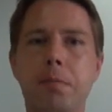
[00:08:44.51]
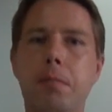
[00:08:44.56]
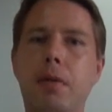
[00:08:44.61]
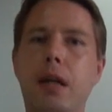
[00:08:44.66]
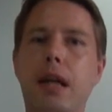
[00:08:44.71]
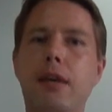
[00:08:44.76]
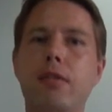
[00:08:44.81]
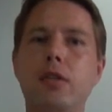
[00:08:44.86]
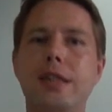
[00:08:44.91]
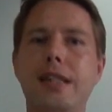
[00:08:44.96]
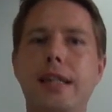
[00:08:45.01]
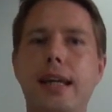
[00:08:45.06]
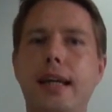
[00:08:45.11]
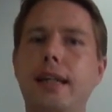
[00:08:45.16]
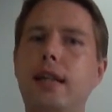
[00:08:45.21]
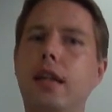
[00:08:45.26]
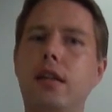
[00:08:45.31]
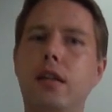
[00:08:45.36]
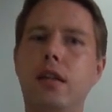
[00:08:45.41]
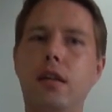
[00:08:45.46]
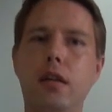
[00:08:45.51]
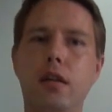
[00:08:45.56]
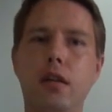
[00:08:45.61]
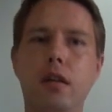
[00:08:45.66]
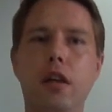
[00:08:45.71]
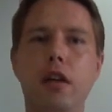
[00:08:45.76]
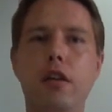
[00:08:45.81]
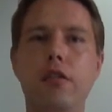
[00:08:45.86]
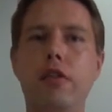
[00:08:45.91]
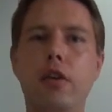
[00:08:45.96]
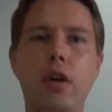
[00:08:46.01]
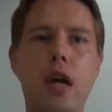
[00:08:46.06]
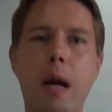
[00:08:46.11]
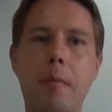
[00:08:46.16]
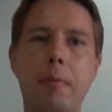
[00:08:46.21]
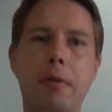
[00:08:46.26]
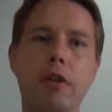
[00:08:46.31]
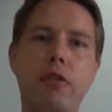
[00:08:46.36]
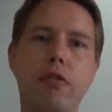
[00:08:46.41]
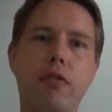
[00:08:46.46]
but I would say that if you
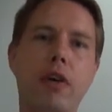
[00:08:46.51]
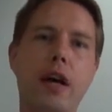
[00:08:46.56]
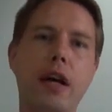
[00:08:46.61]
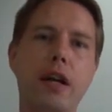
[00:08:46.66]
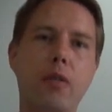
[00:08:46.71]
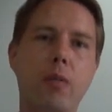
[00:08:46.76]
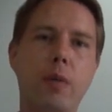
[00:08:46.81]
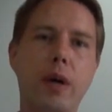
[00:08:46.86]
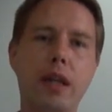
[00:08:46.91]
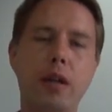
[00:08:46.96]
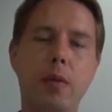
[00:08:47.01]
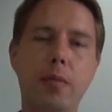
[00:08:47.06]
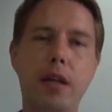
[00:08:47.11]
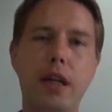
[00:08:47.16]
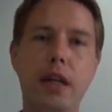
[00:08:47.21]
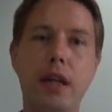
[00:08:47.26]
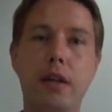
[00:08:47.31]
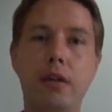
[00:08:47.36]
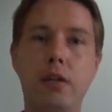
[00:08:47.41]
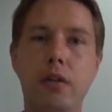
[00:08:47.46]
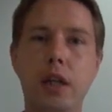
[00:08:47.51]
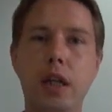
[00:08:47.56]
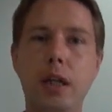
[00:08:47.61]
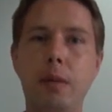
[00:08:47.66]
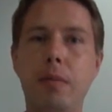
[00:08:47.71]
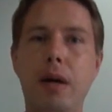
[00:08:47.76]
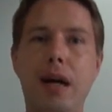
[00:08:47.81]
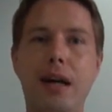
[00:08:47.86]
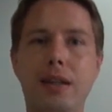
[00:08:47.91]
happen to find a vitamin D cream,